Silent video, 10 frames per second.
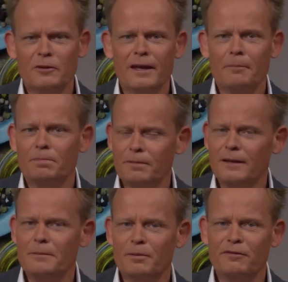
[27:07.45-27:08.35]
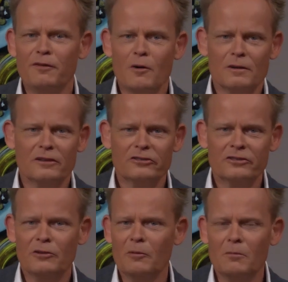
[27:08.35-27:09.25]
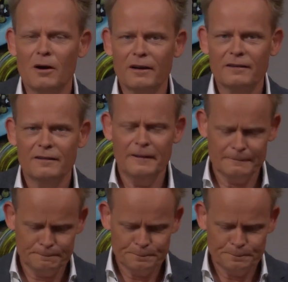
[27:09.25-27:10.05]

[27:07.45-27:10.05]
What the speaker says: keep a focus on marketing,